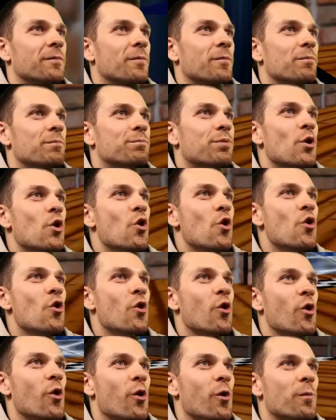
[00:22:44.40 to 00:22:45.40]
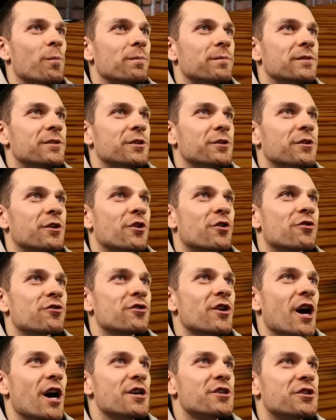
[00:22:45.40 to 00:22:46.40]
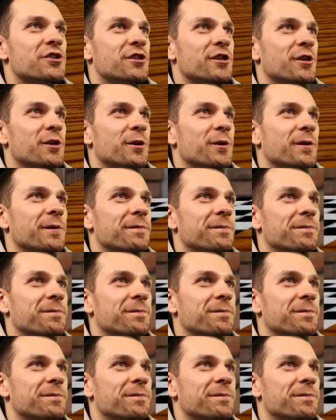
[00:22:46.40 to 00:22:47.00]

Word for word: Boom! Dude crushed you.